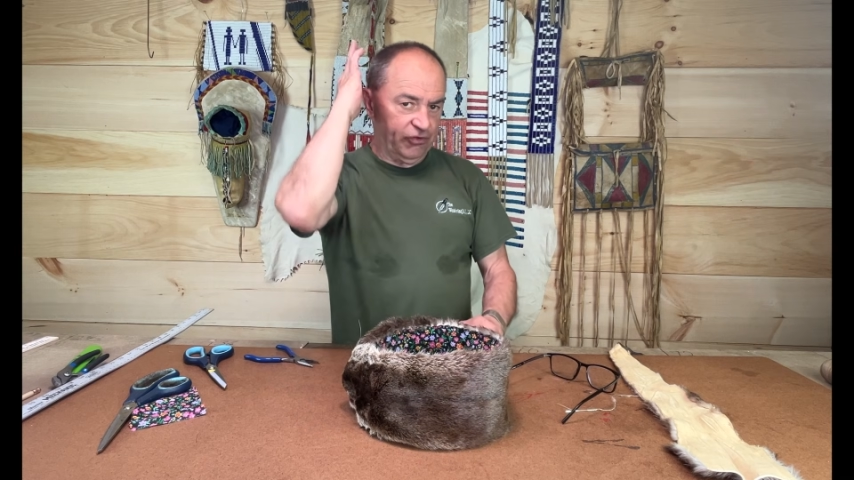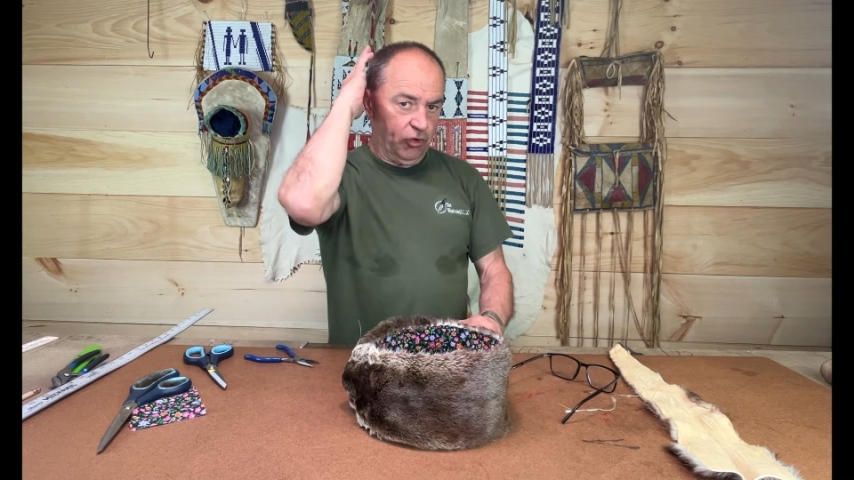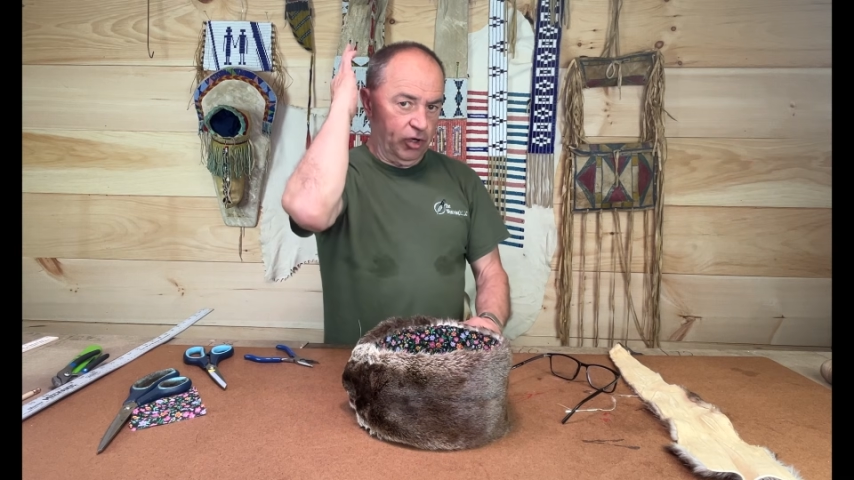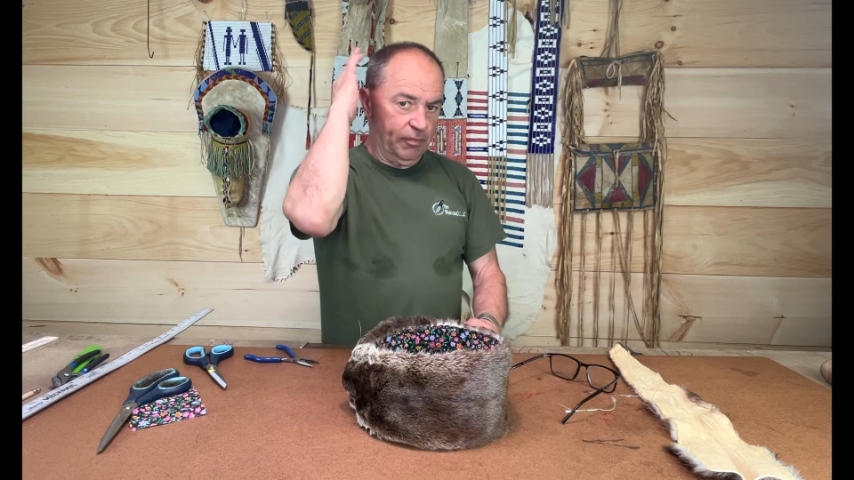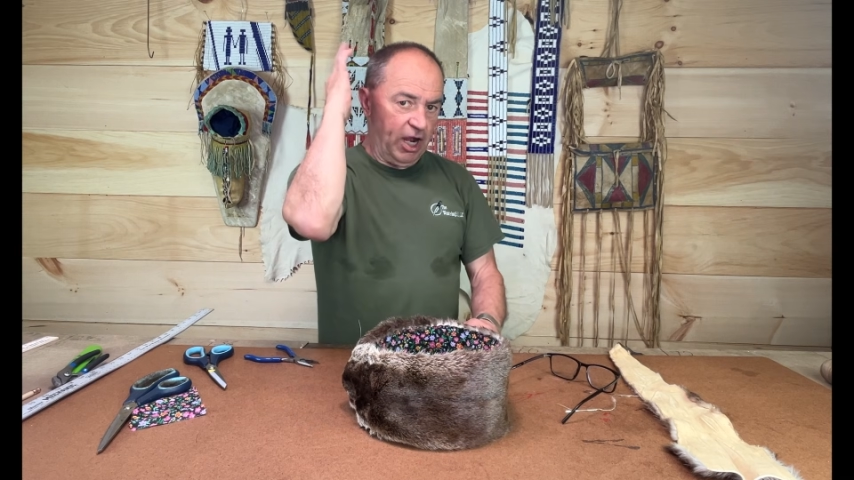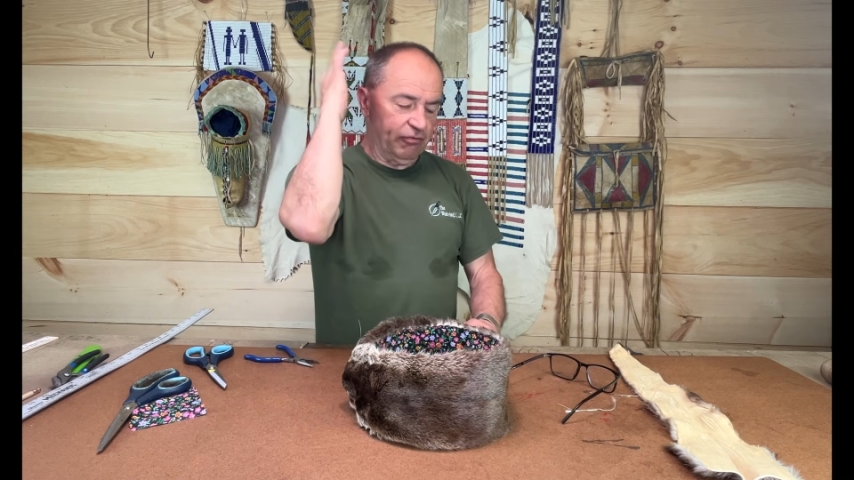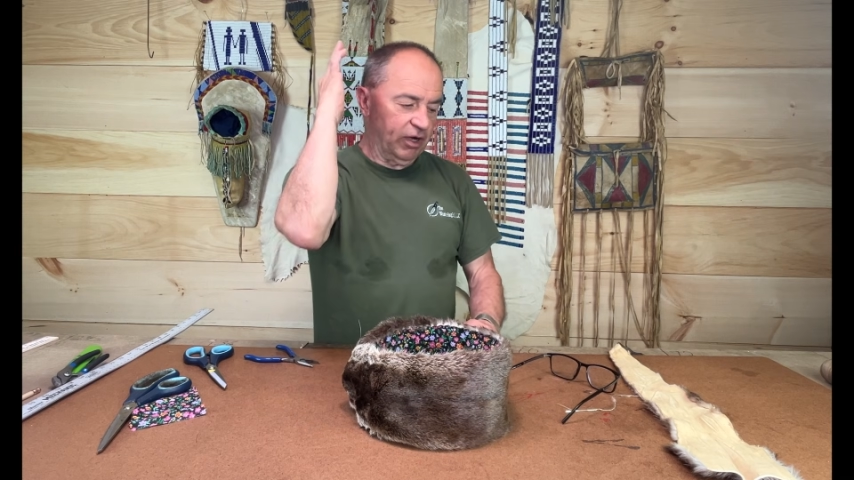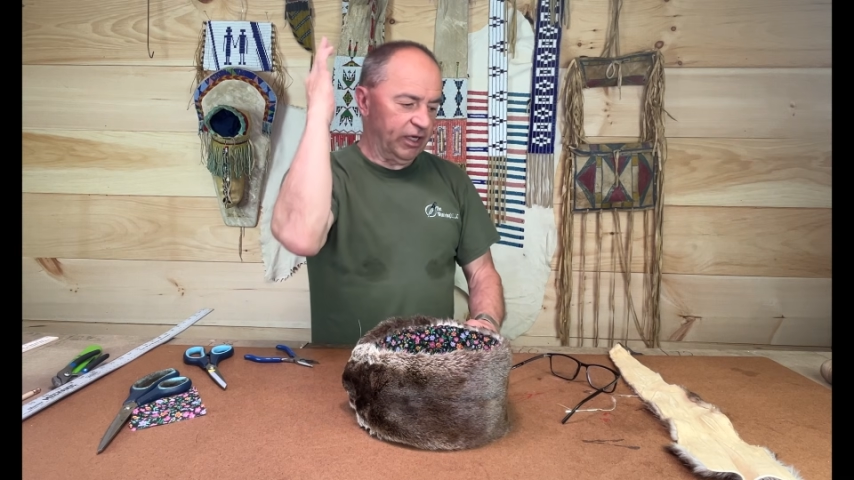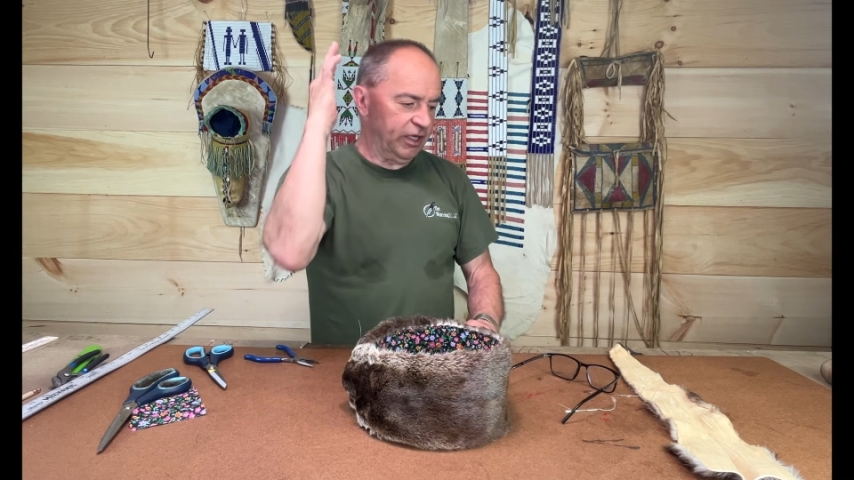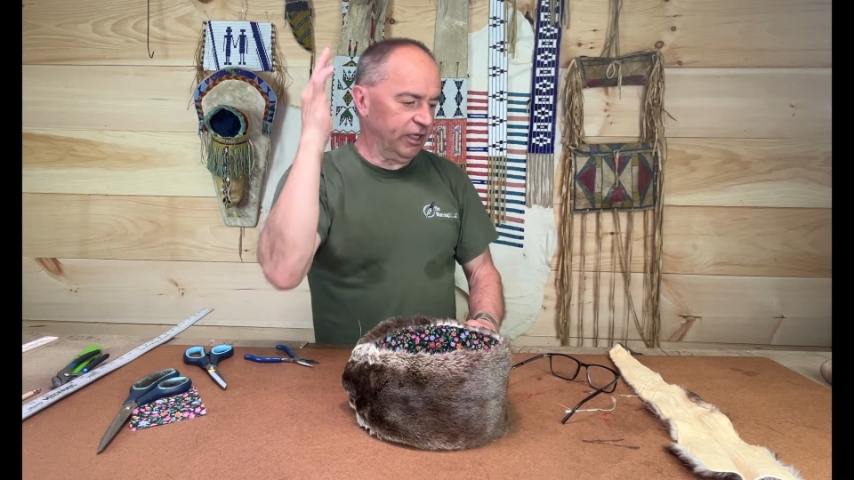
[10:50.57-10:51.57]
on my
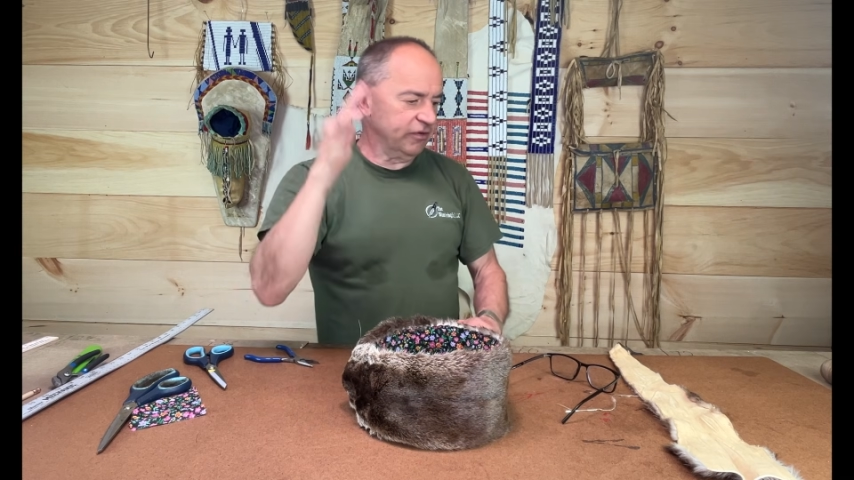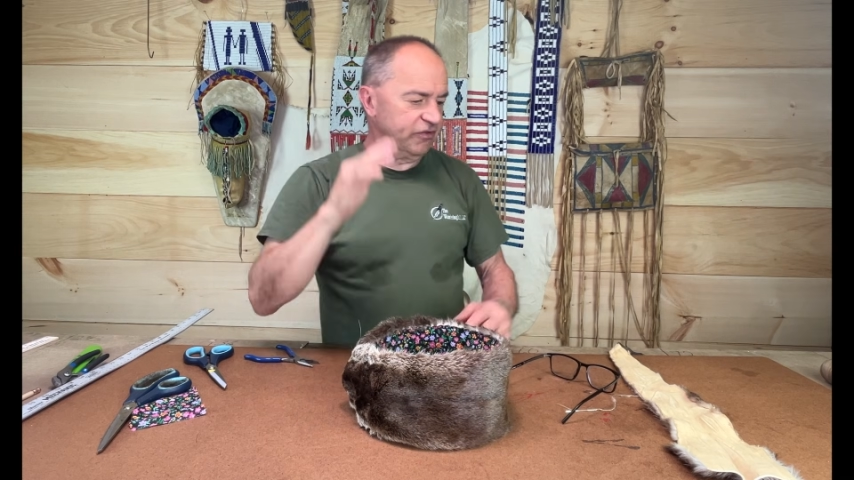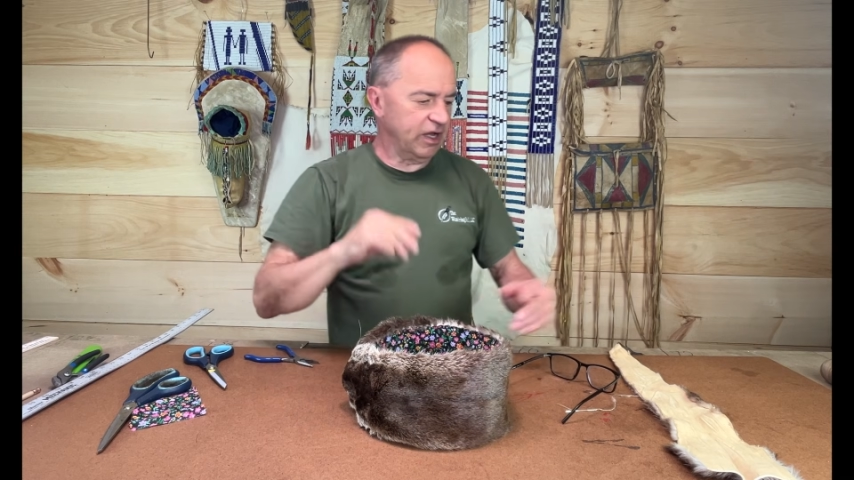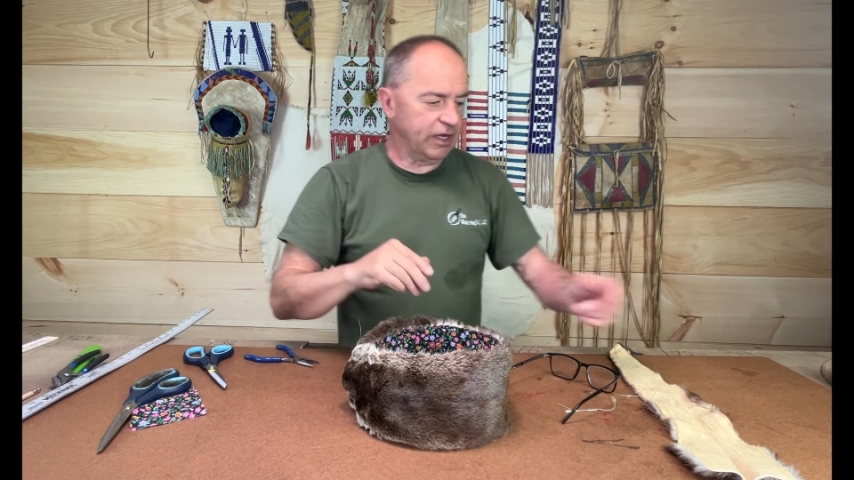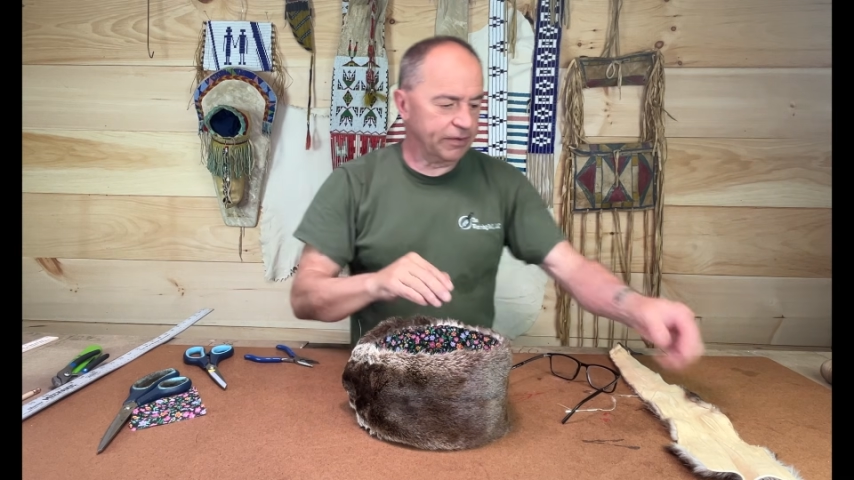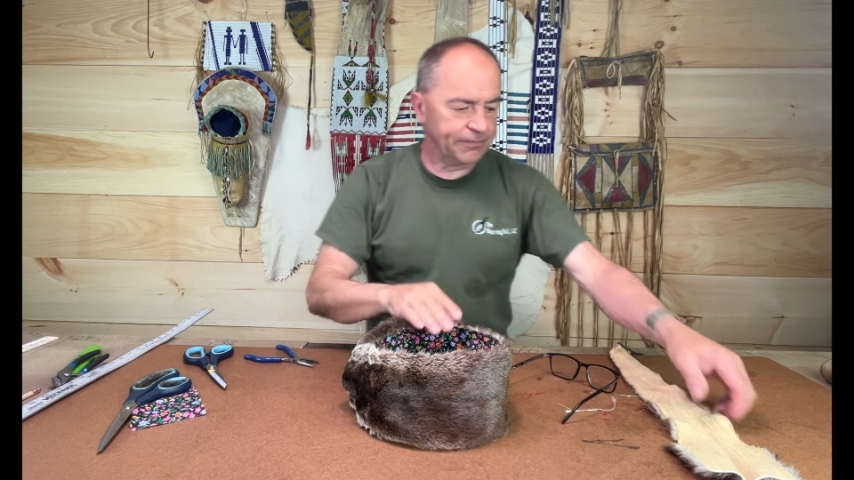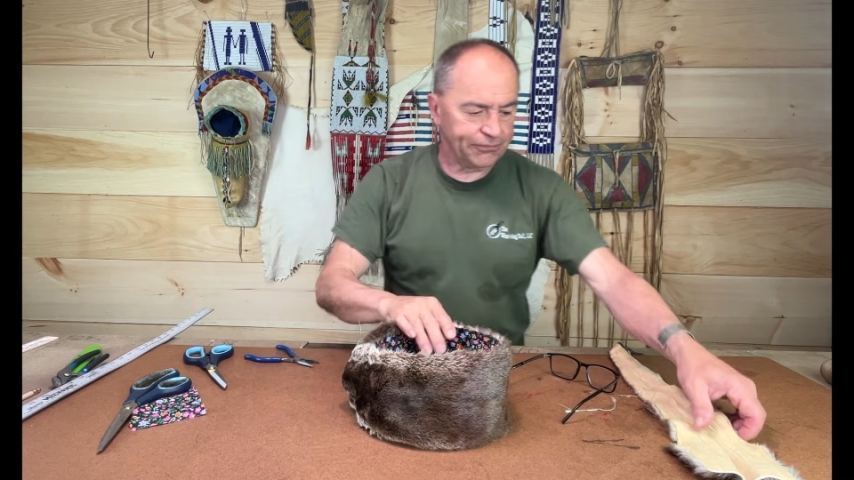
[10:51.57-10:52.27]
right hand side,